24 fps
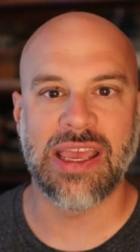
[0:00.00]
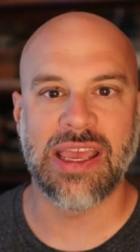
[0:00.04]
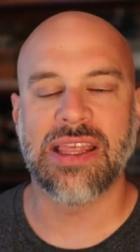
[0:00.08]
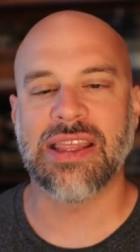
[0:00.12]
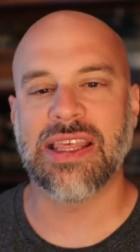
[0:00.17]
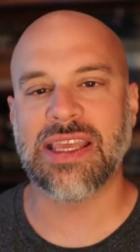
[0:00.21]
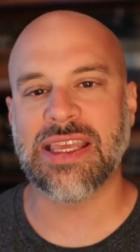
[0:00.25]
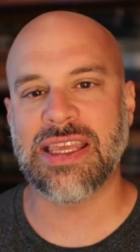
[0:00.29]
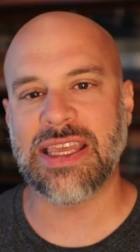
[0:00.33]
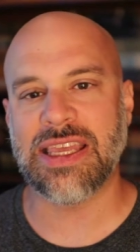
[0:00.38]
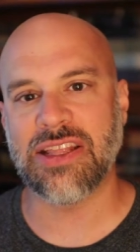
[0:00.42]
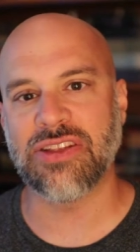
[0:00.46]

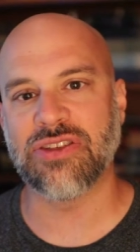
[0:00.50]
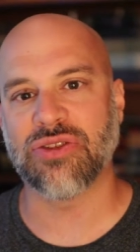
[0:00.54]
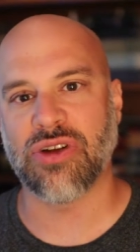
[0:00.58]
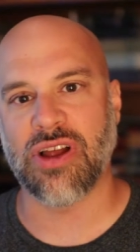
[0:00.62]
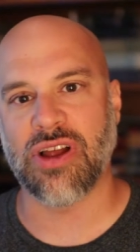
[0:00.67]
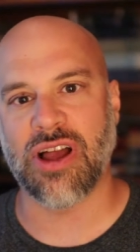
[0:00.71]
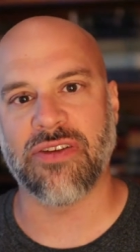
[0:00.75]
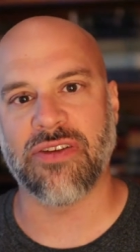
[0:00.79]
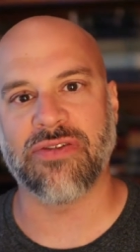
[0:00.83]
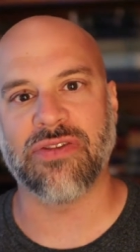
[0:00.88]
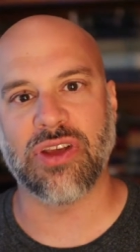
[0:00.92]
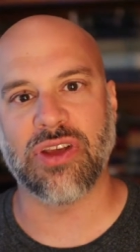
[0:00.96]
The kids are
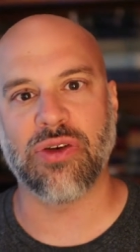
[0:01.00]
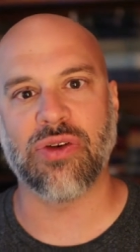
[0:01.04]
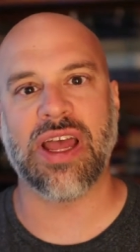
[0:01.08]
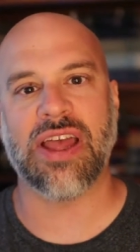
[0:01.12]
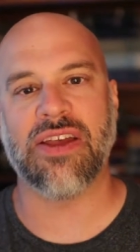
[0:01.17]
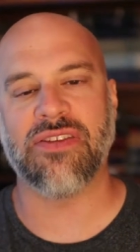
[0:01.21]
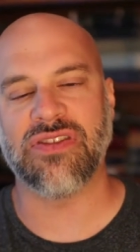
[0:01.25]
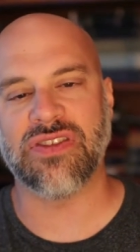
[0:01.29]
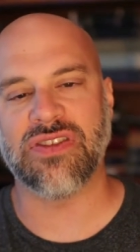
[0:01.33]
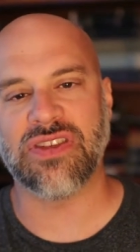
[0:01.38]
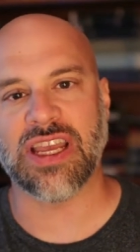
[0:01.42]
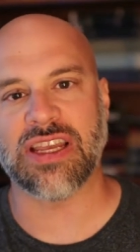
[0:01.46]
off to go
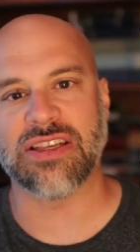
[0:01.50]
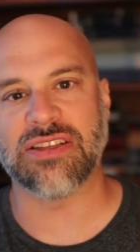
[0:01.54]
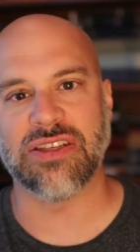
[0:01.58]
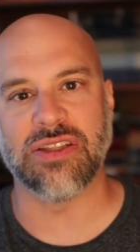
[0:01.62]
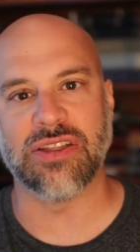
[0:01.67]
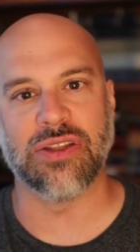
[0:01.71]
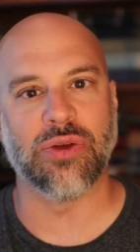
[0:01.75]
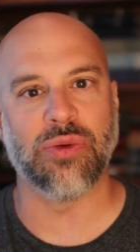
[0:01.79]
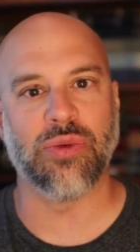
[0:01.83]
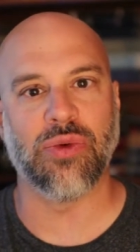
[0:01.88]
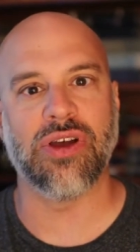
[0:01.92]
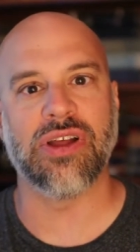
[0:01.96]
have sex in
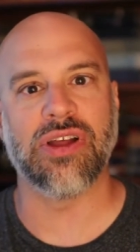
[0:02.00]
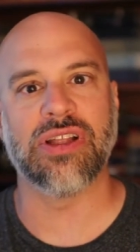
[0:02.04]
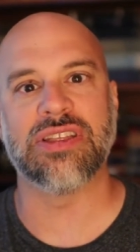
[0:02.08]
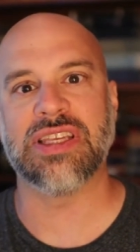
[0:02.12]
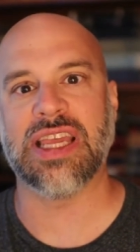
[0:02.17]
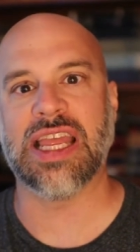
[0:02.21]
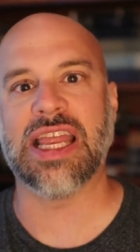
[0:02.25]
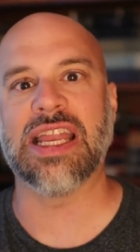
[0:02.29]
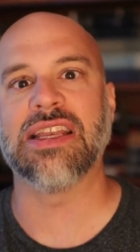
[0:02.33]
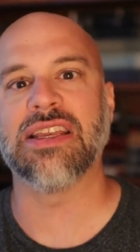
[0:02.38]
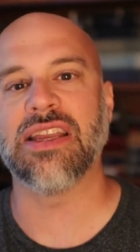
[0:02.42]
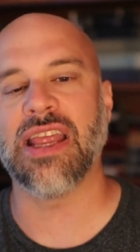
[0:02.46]
the woods
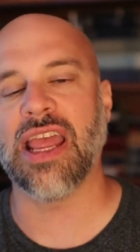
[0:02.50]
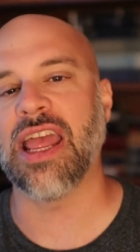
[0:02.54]
and,